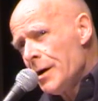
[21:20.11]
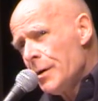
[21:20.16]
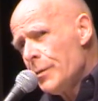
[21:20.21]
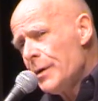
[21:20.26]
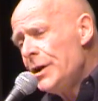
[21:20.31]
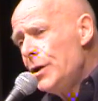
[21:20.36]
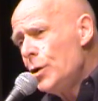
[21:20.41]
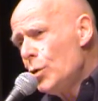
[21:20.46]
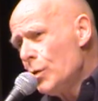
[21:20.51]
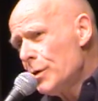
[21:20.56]

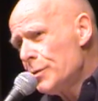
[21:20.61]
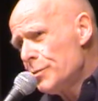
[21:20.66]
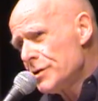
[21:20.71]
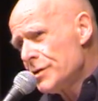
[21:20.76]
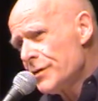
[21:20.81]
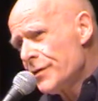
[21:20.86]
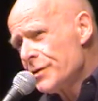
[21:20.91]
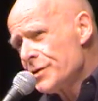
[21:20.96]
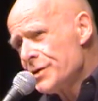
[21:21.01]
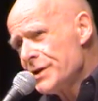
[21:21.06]
We know it
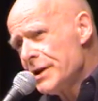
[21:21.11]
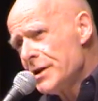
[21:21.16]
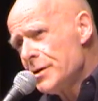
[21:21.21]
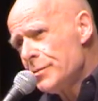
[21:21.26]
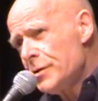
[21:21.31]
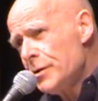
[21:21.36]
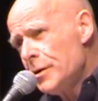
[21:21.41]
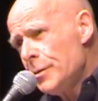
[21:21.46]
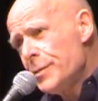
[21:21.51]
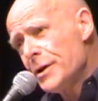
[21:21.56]
was
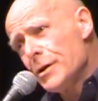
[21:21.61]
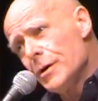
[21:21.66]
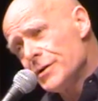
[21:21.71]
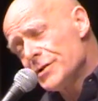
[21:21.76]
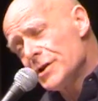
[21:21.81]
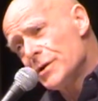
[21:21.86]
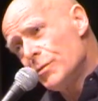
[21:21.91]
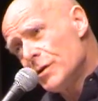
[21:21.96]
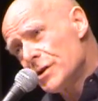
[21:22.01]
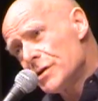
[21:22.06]
foreseeable
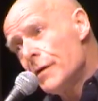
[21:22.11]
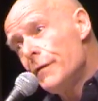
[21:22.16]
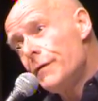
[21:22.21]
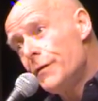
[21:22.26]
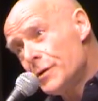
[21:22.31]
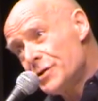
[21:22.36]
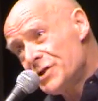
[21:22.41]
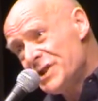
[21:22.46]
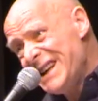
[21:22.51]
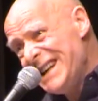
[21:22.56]
because it was
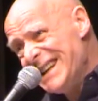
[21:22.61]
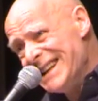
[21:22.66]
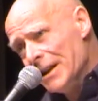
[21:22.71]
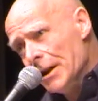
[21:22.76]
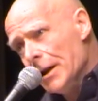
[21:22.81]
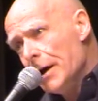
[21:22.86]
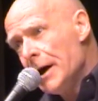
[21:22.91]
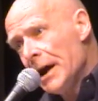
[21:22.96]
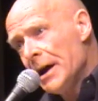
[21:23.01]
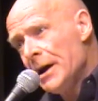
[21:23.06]

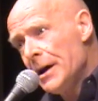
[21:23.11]
foreseen.